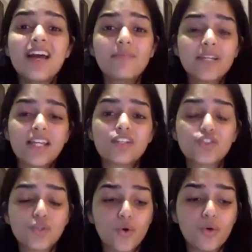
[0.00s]
been like
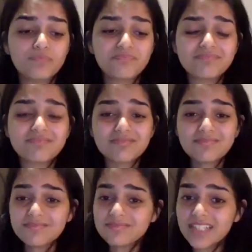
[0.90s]
so
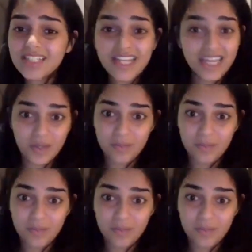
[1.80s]
haywire,